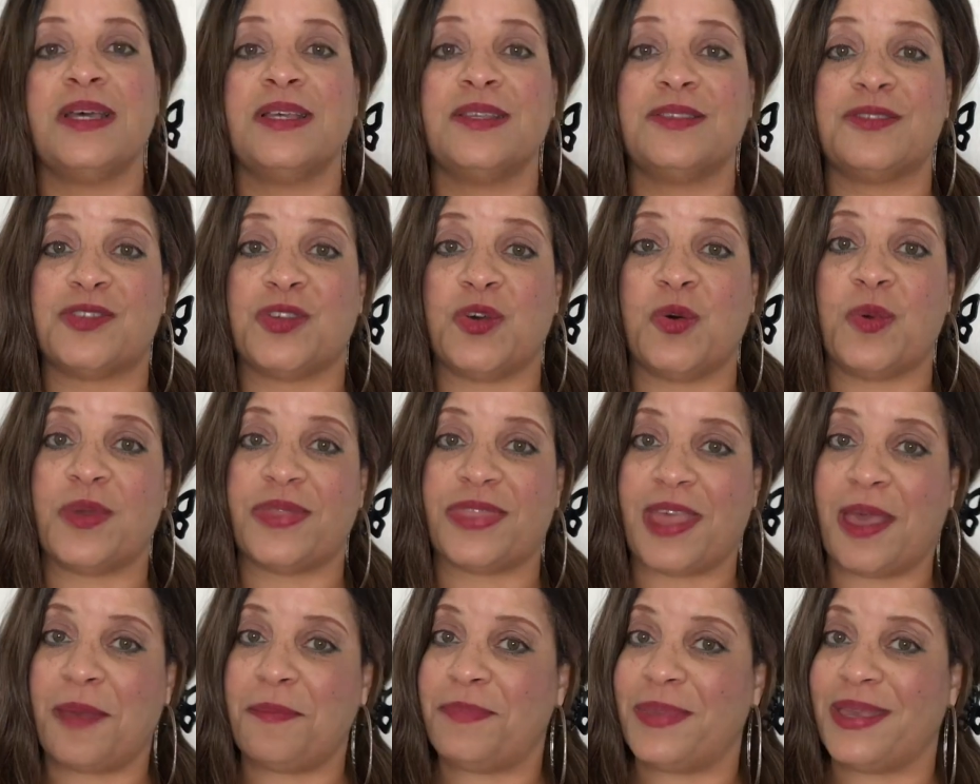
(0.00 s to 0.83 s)
So with
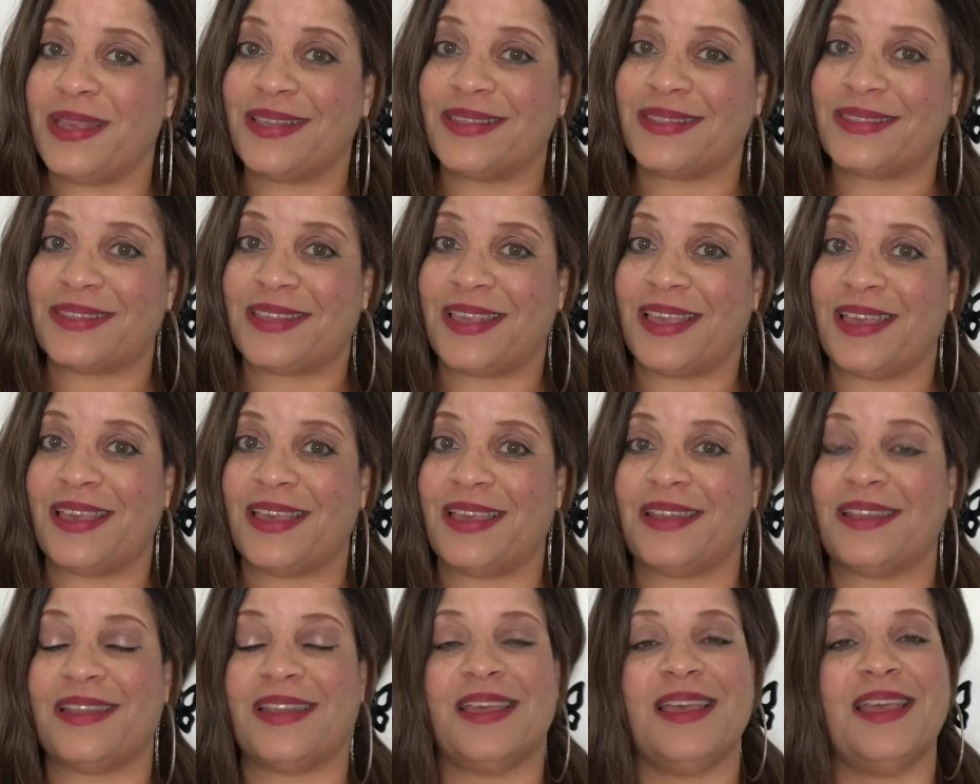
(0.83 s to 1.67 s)
that being
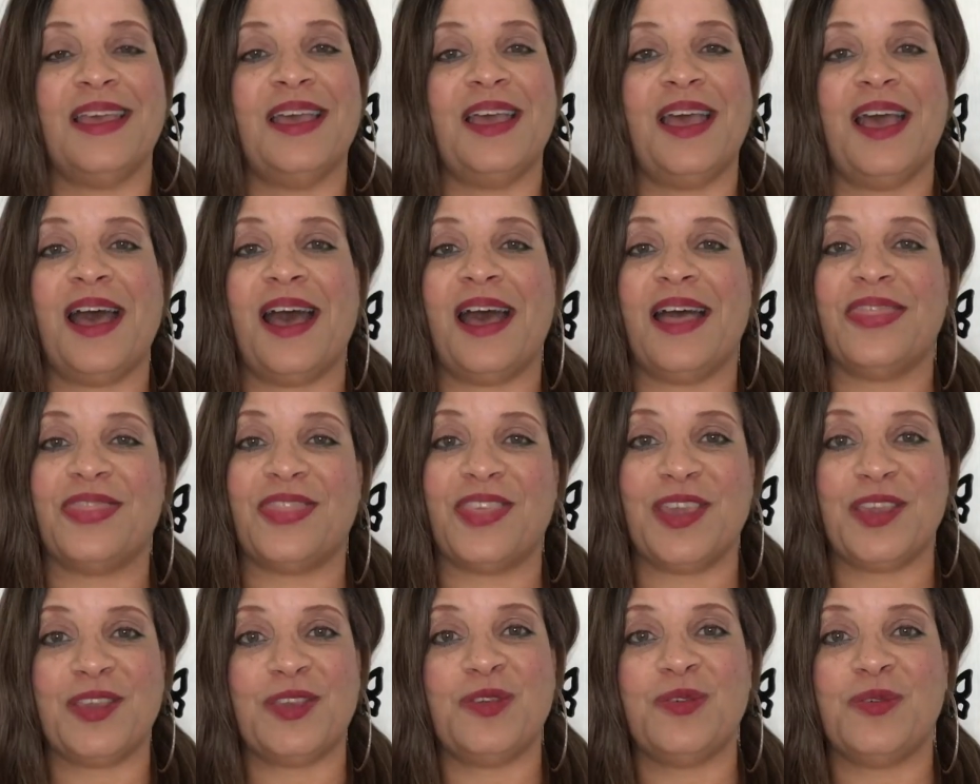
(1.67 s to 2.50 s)
said,
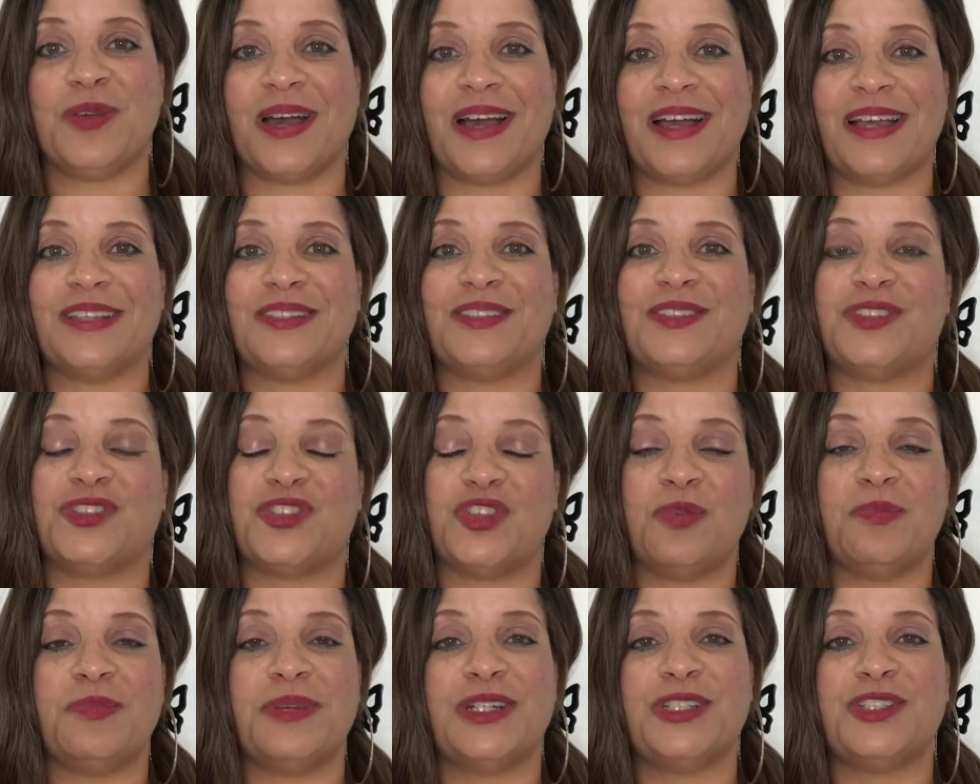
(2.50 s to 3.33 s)
thank you guys
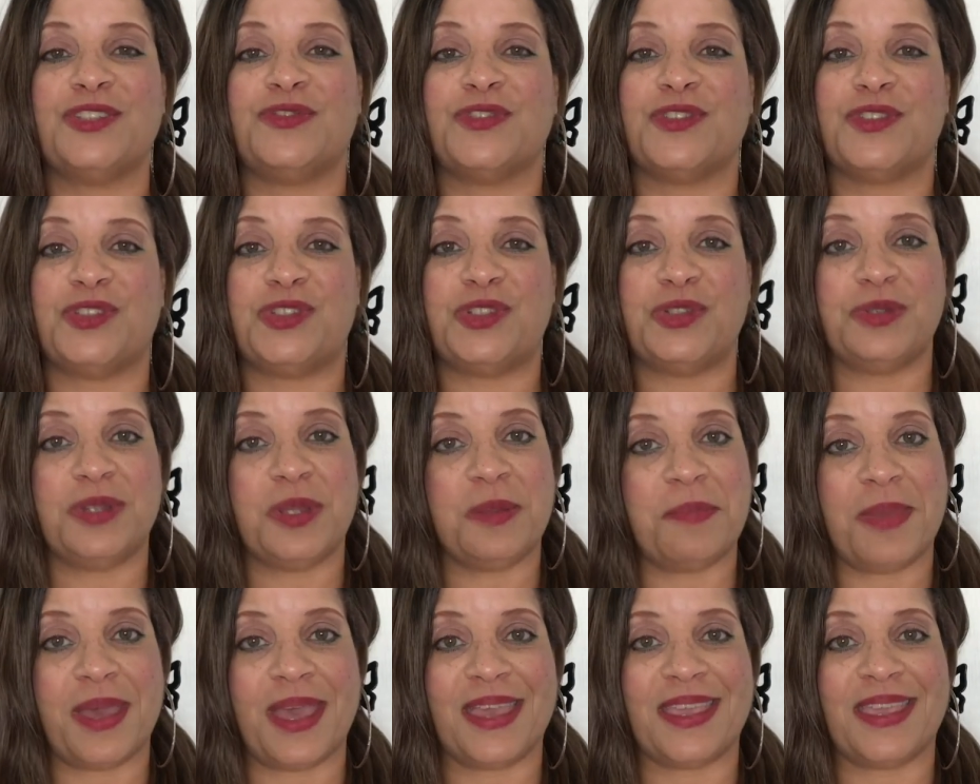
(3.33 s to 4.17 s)
so much for
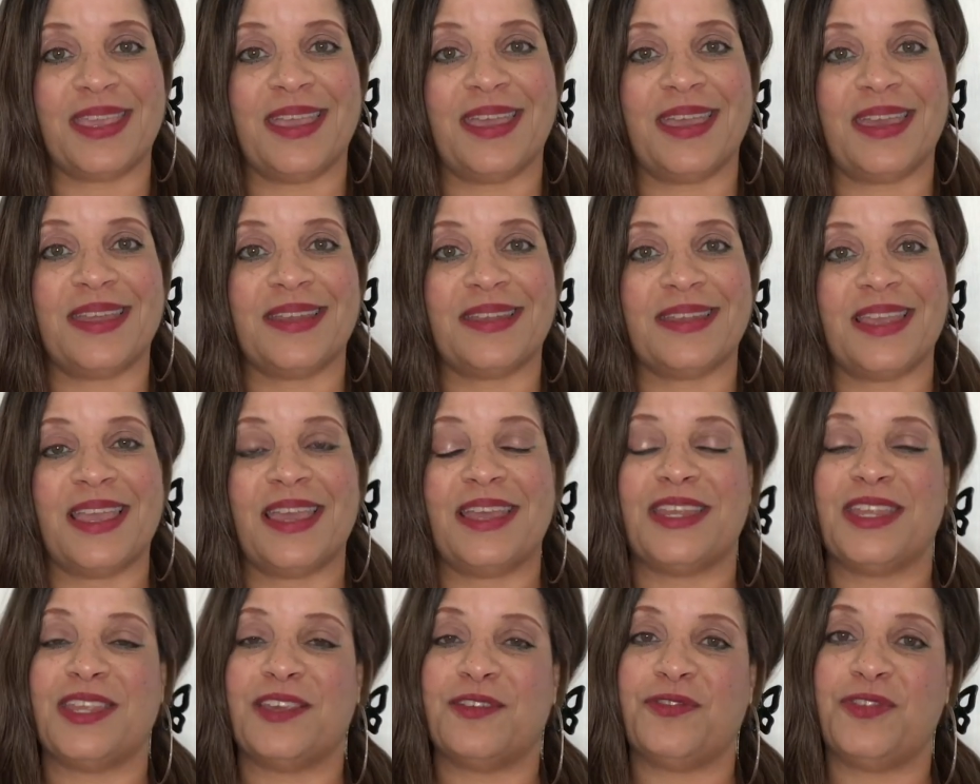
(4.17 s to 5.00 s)
tuning back in.
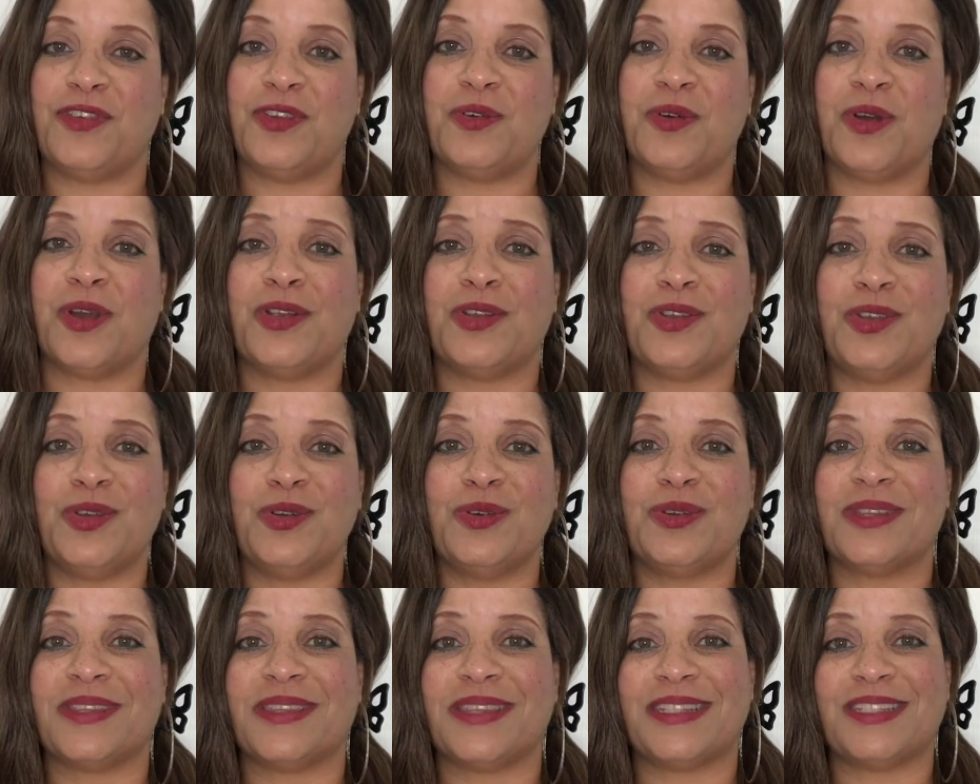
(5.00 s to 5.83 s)
And if you are
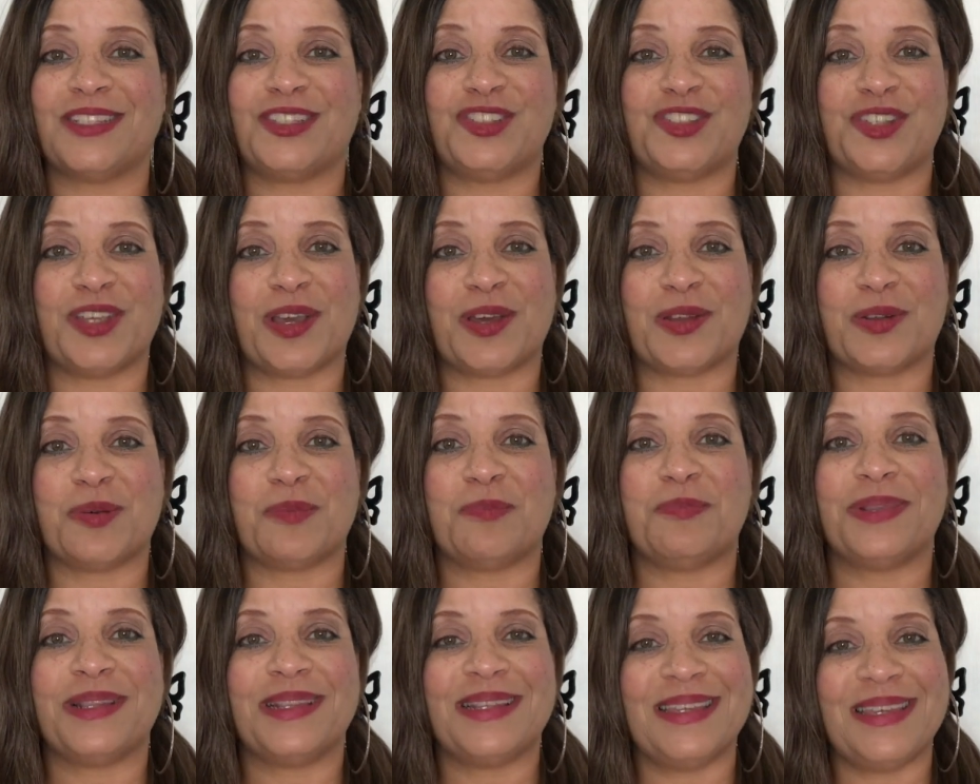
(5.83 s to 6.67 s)
new to this channel,
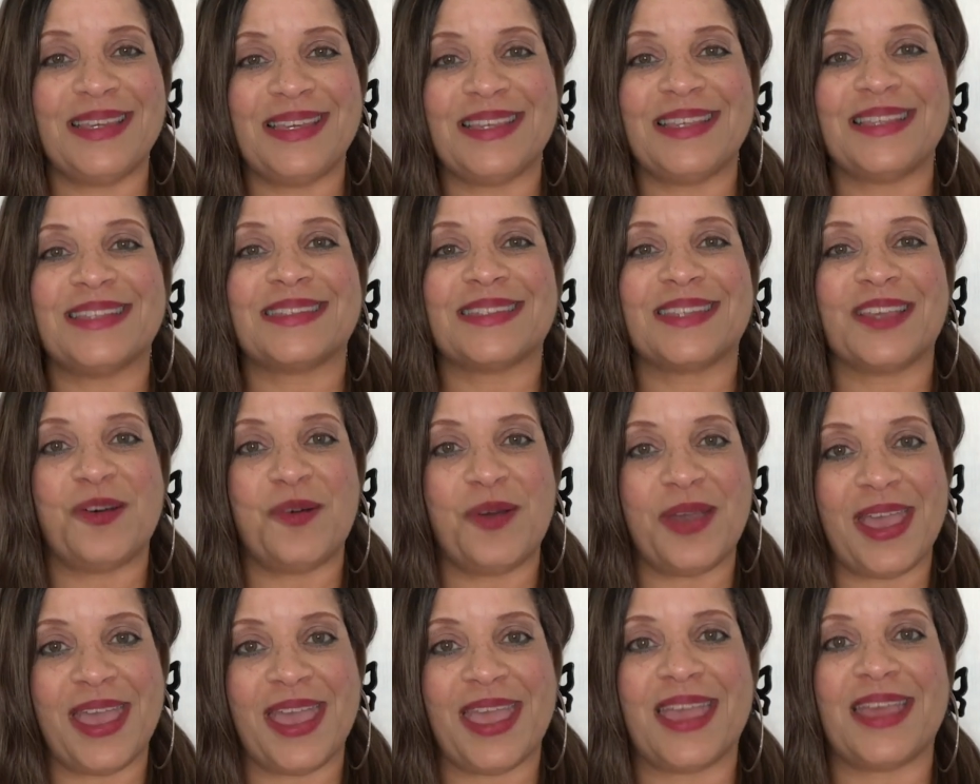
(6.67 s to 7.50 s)
please go
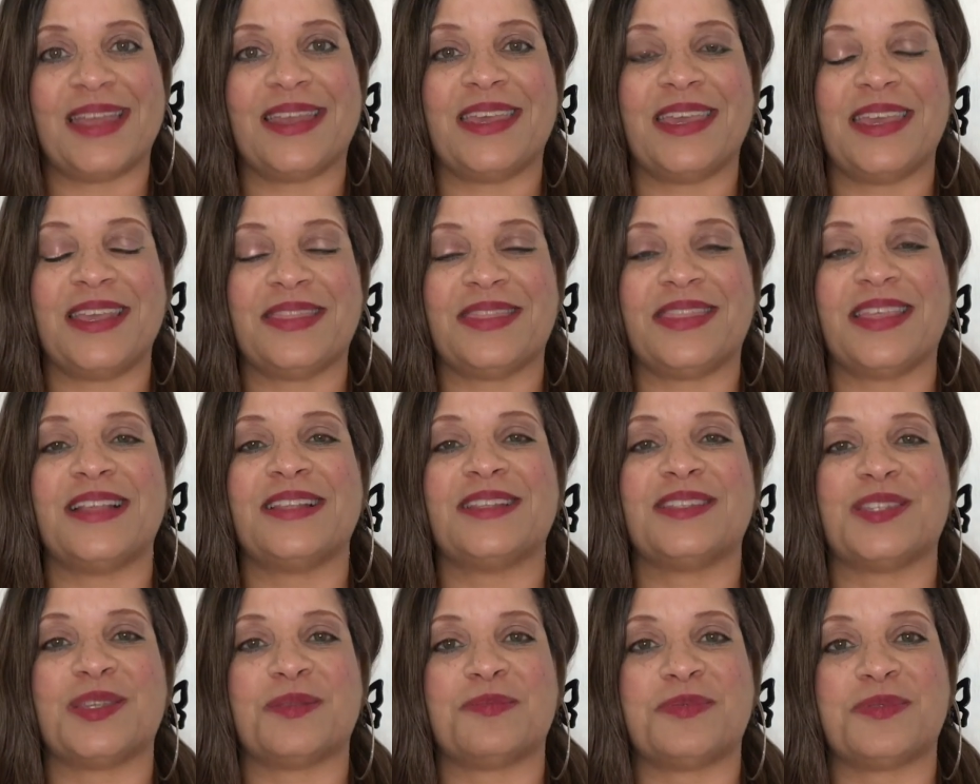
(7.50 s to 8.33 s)
ahead, hit
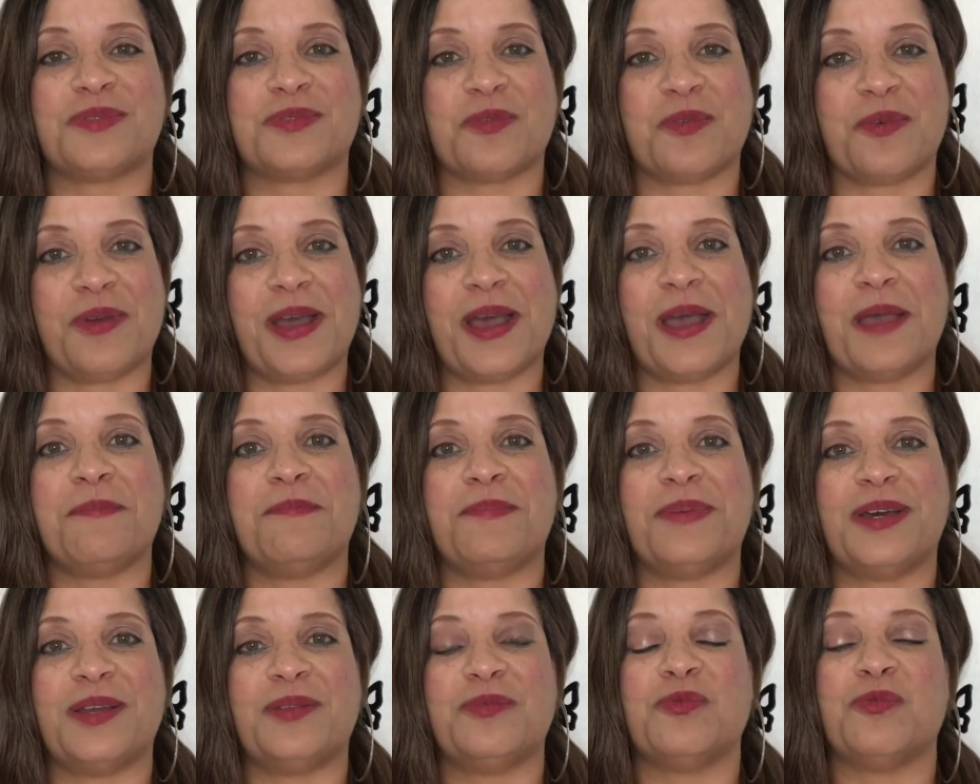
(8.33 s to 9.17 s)
that subscribe
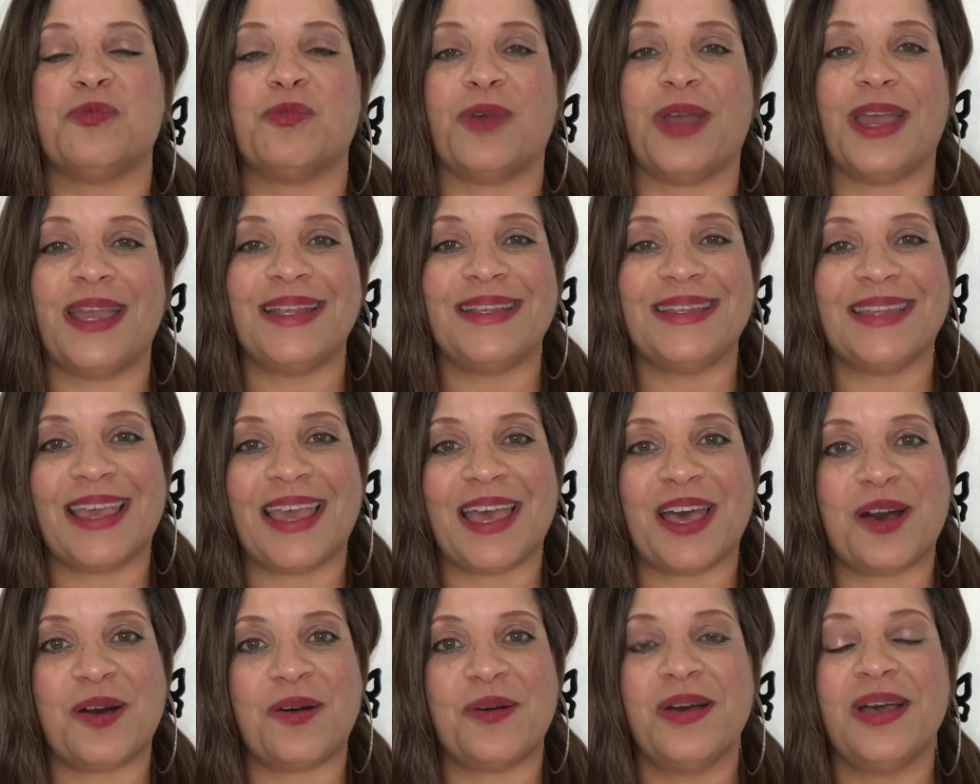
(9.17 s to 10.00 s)
button right
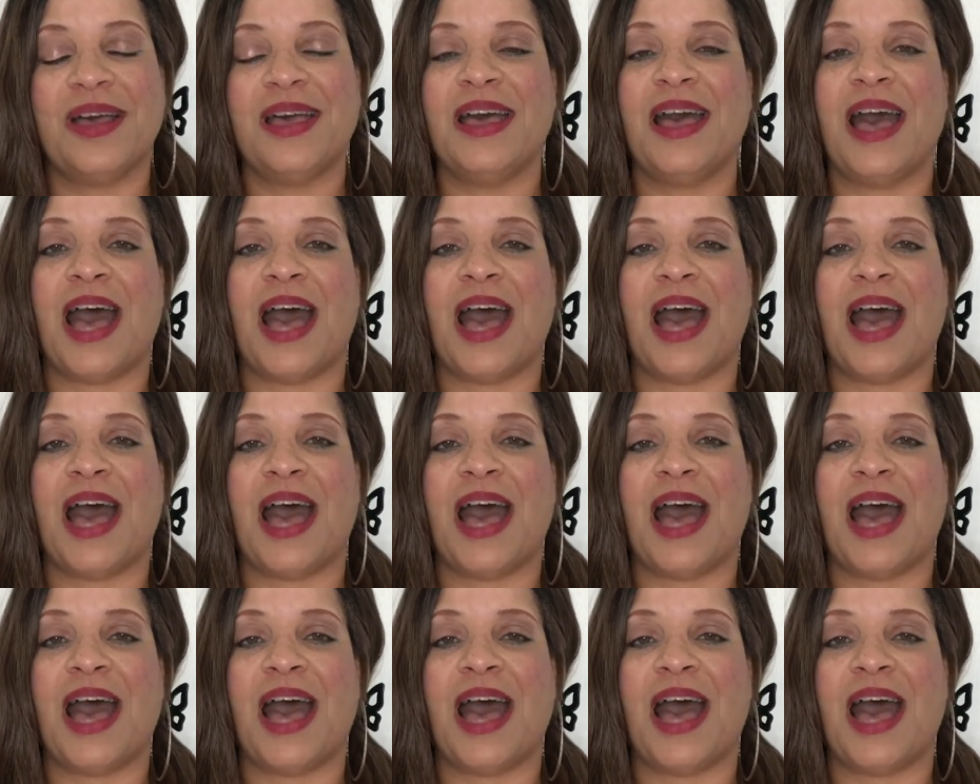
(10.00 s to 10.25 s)
now.